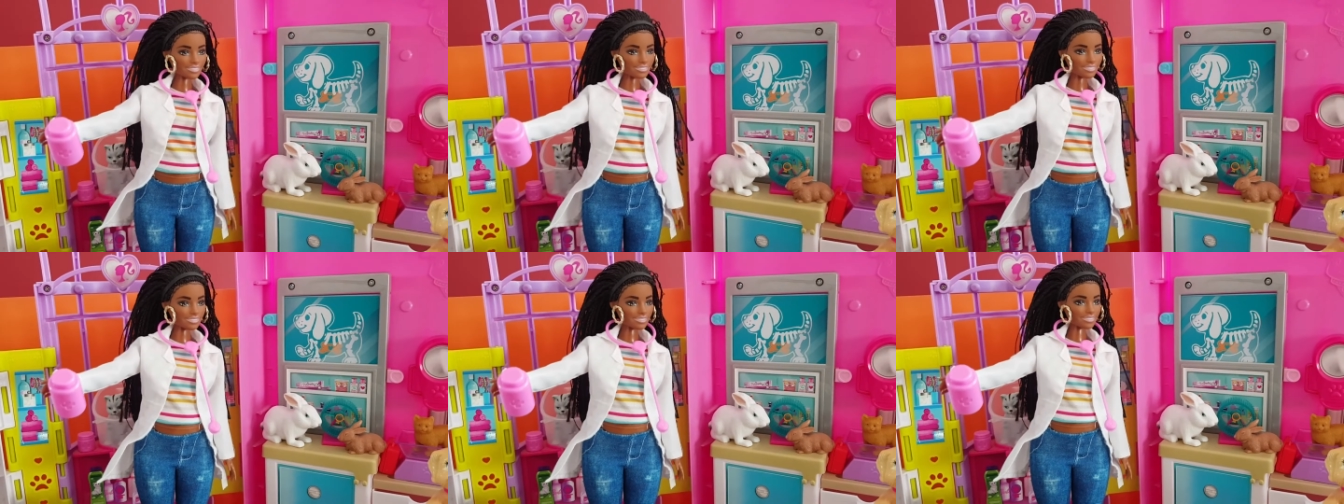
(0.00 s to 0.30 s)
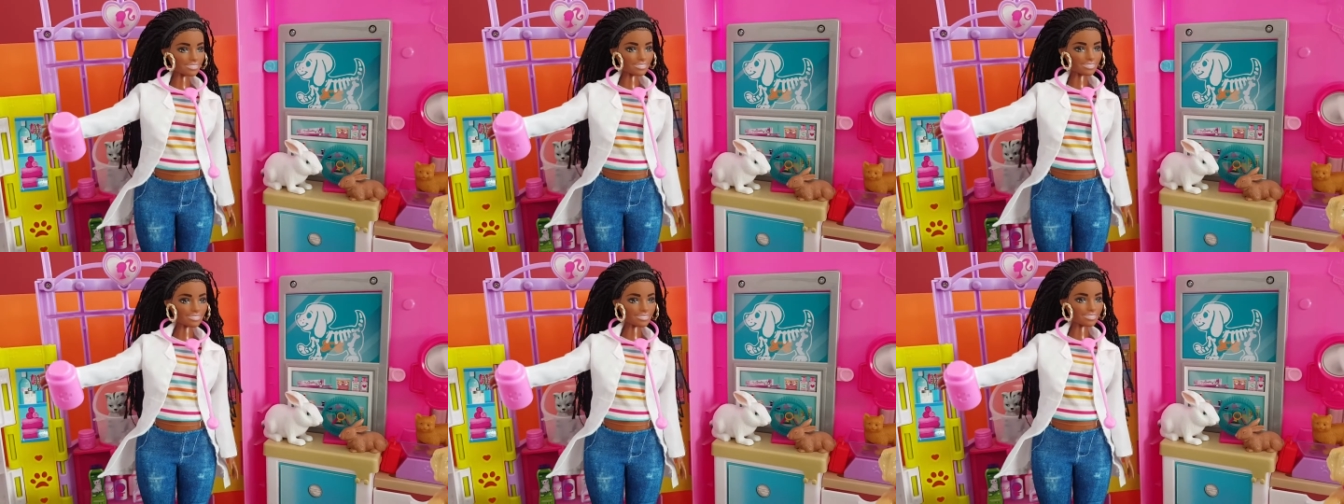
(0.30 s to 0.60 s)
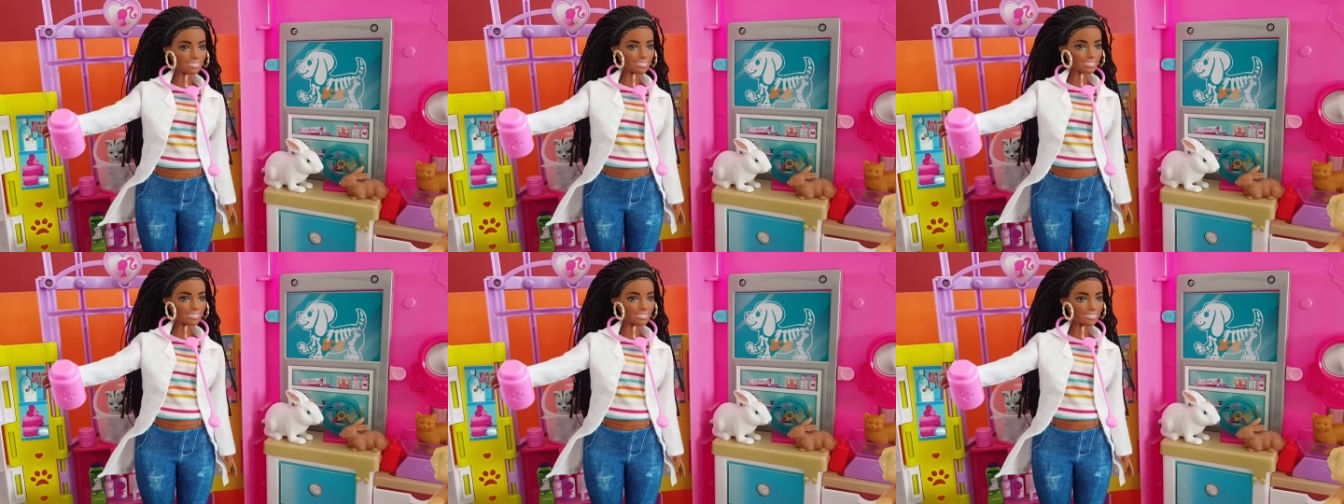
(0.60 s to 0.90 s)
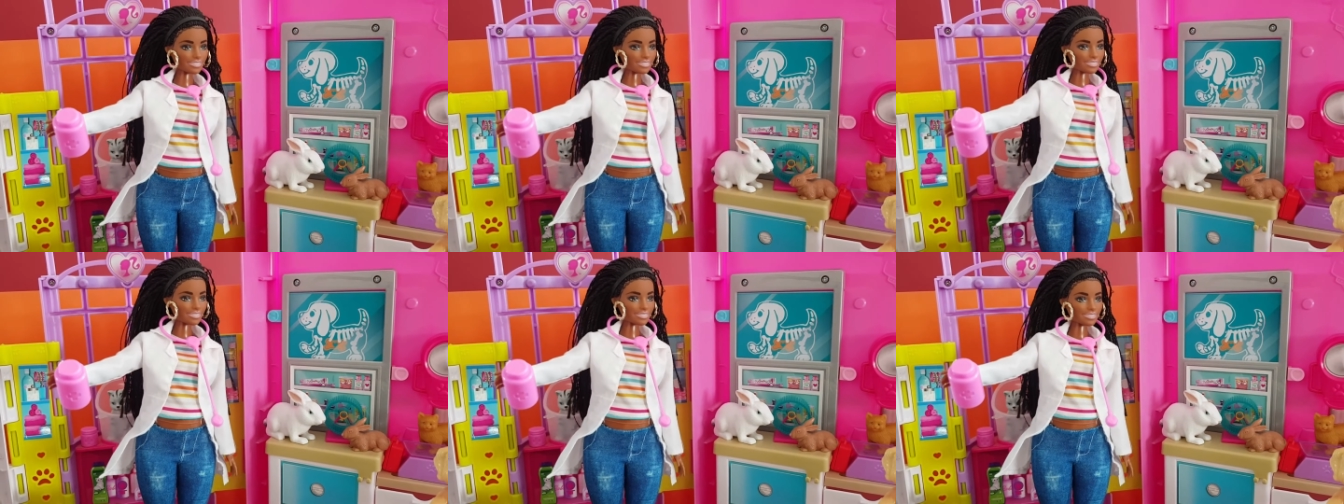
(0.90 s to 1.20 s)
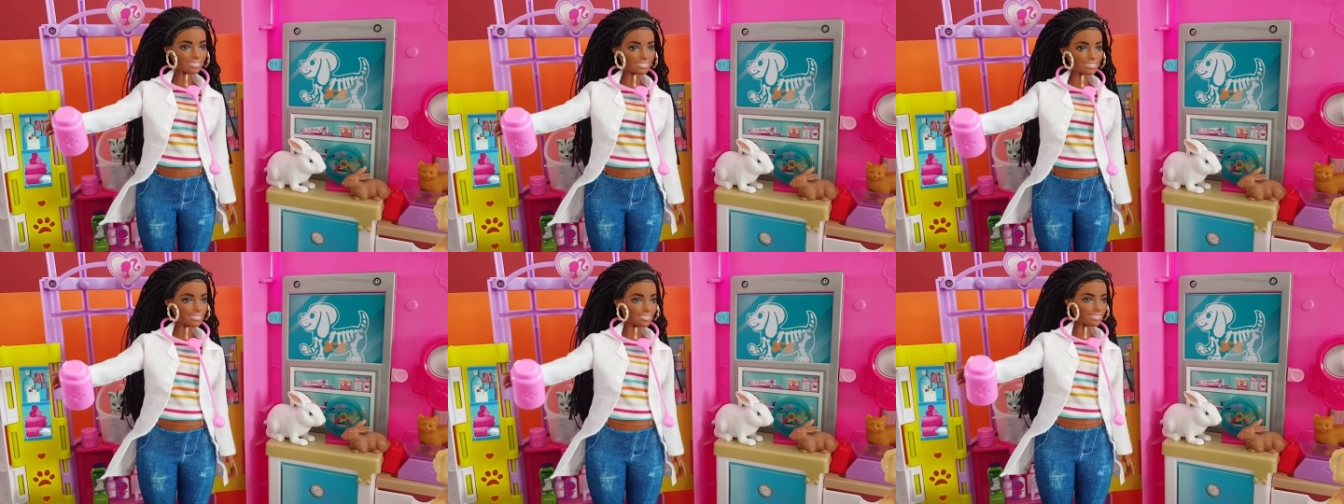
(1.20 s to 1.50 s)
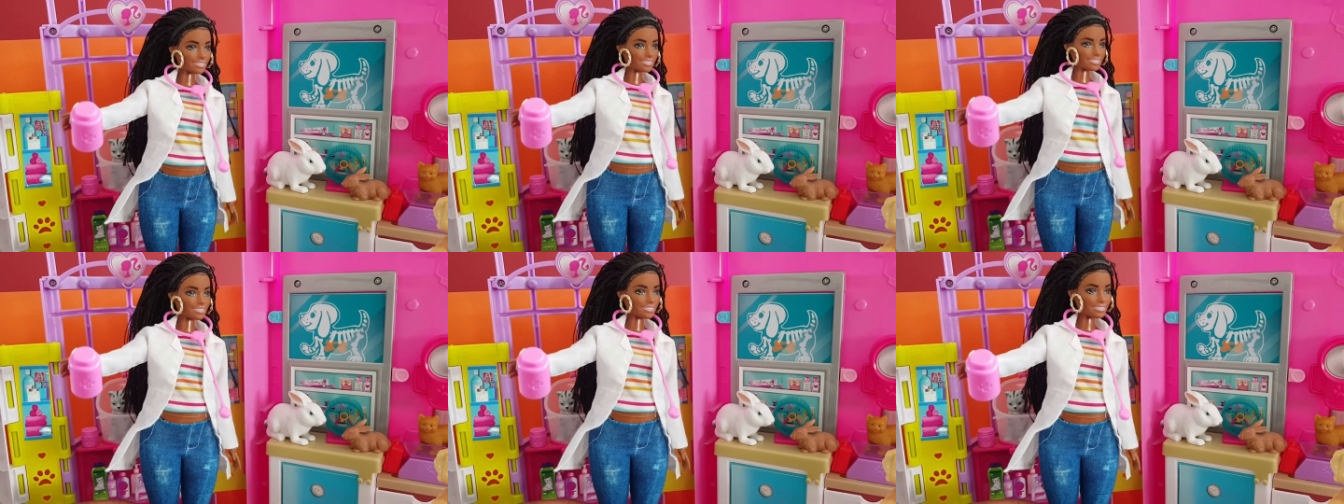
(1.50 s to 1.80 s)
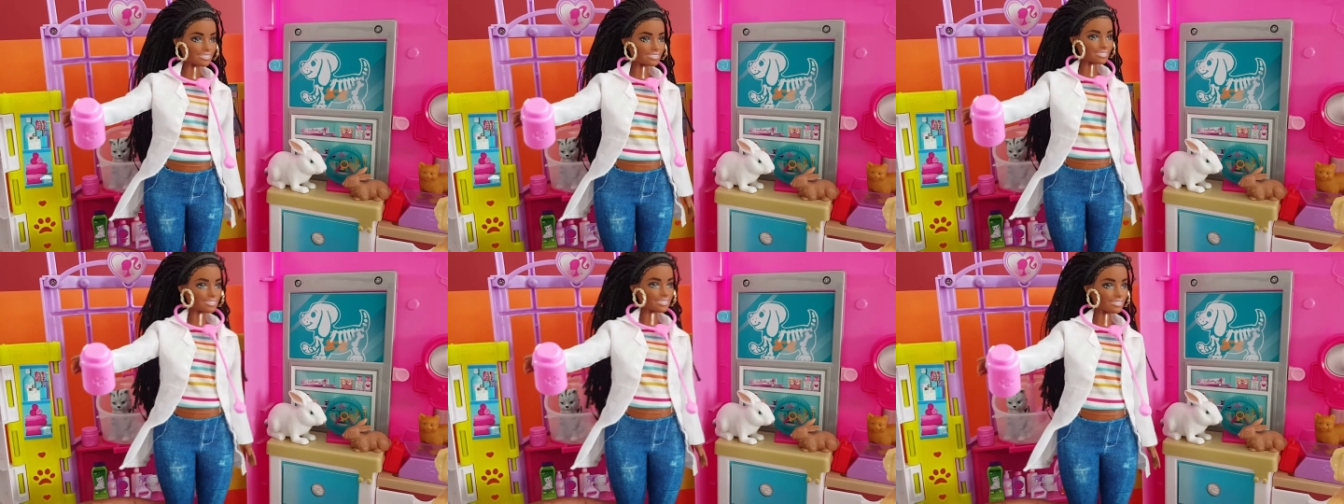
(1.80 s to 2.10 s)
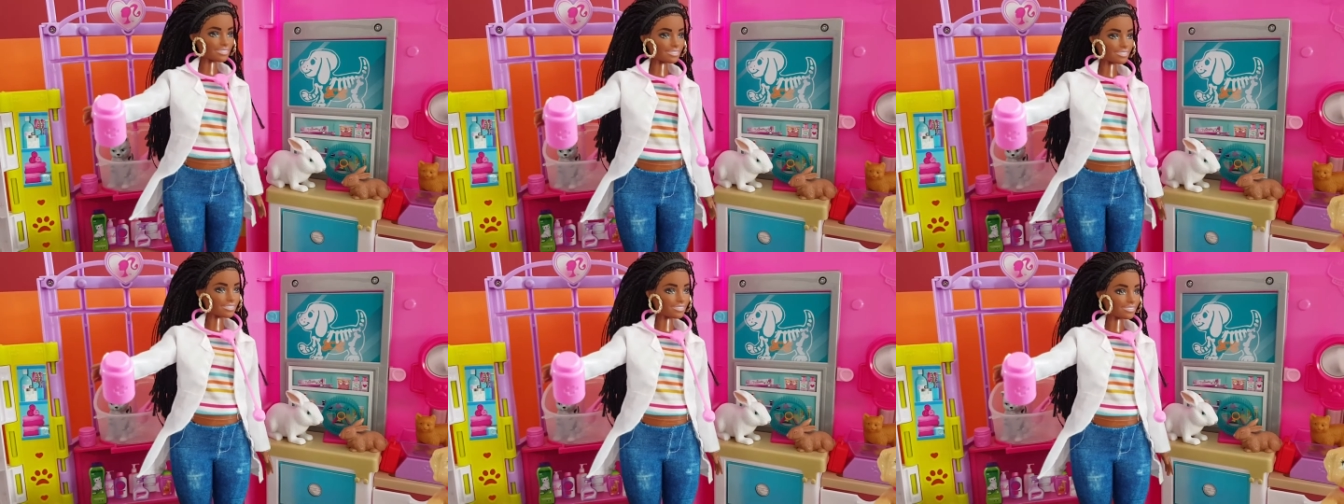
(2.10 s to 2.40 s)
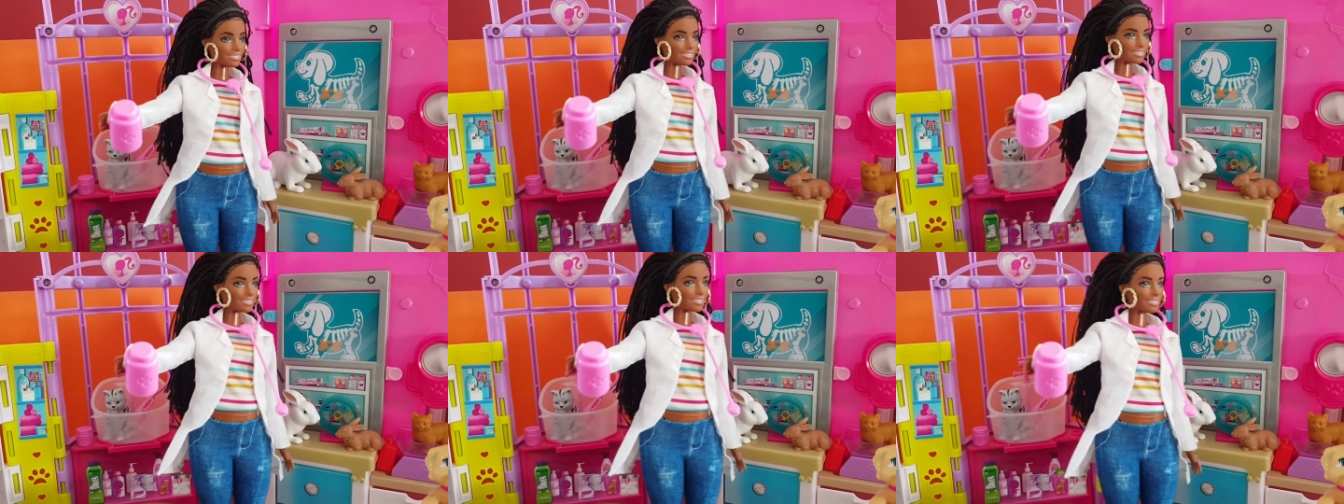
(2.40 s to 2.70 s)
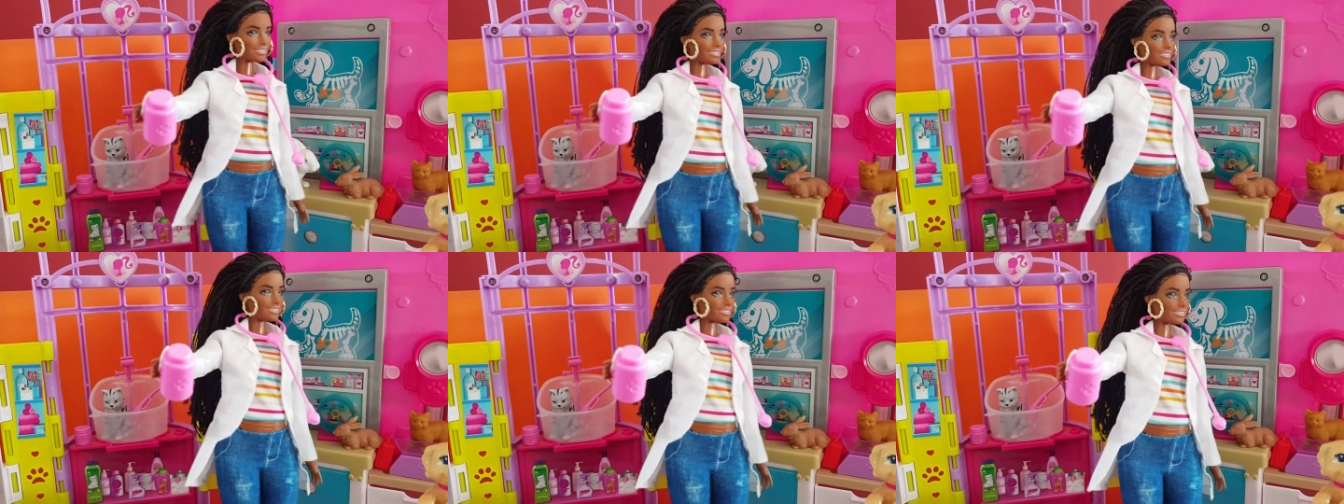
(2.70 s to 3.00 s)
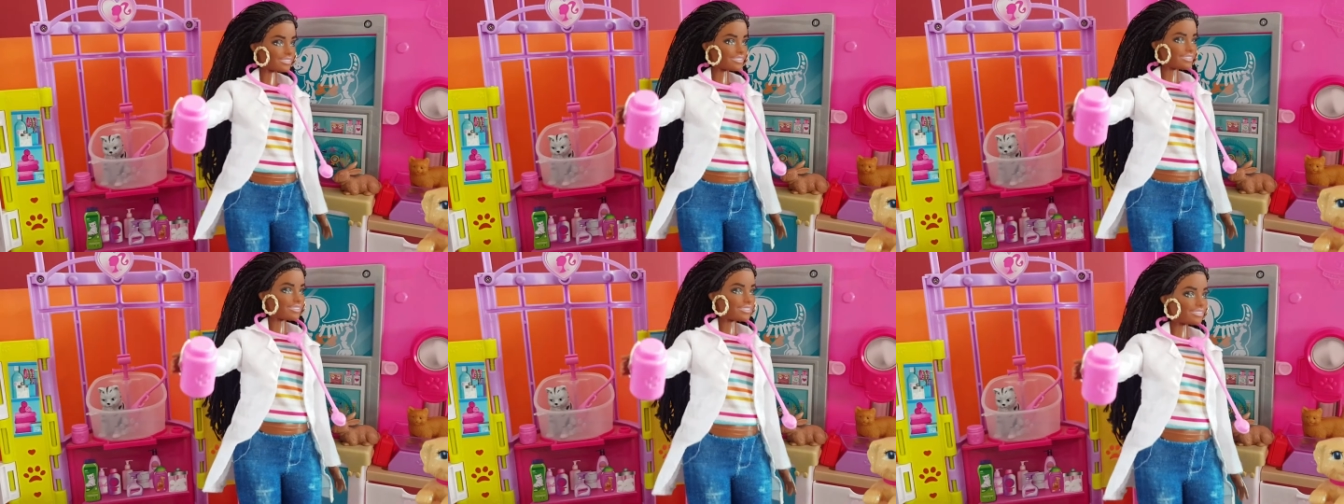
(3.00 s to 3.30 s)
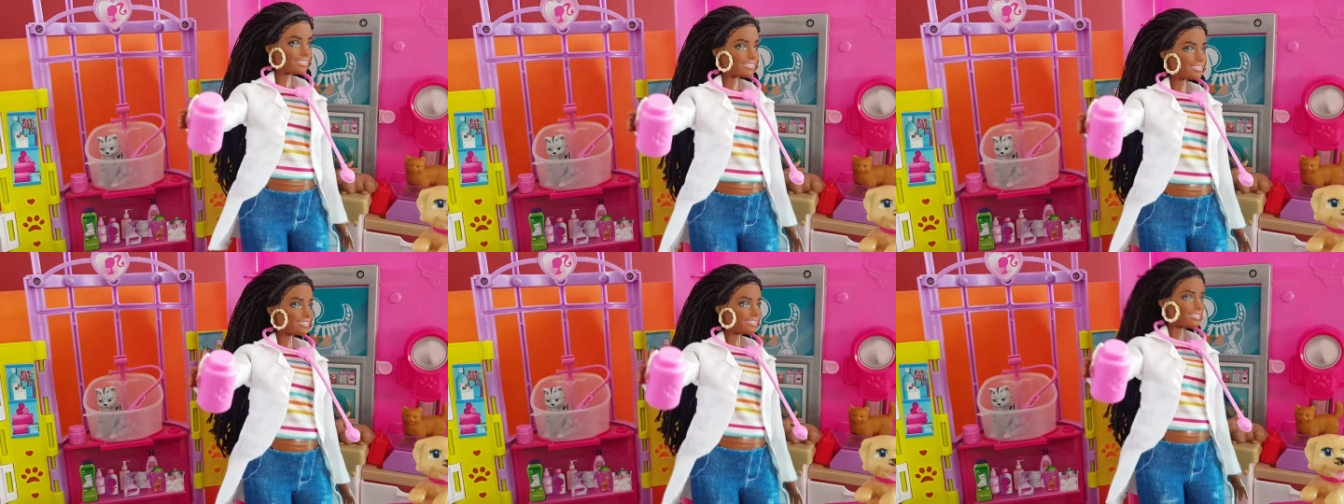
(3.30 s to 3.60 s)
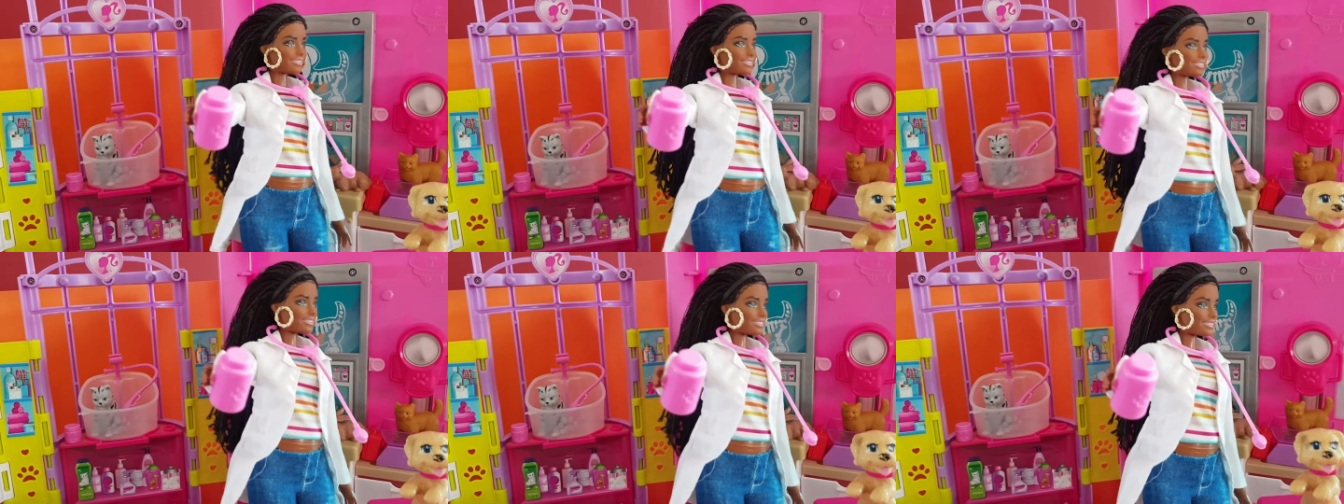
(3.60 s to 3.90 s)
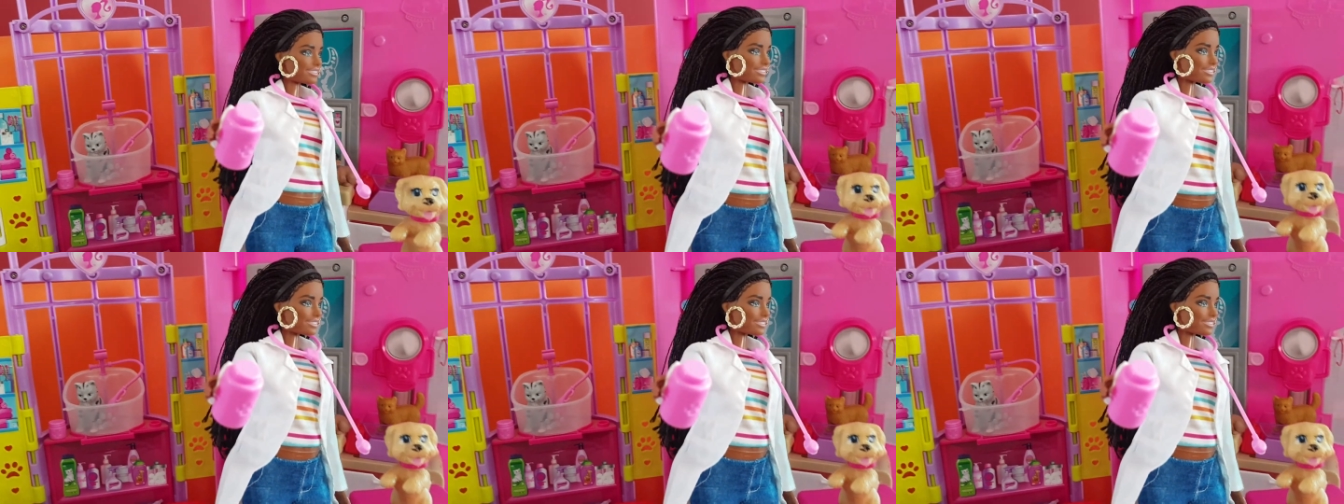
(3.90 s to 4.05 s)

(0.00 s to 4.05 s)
Oh, here we go. Yes, this is the right one. Let me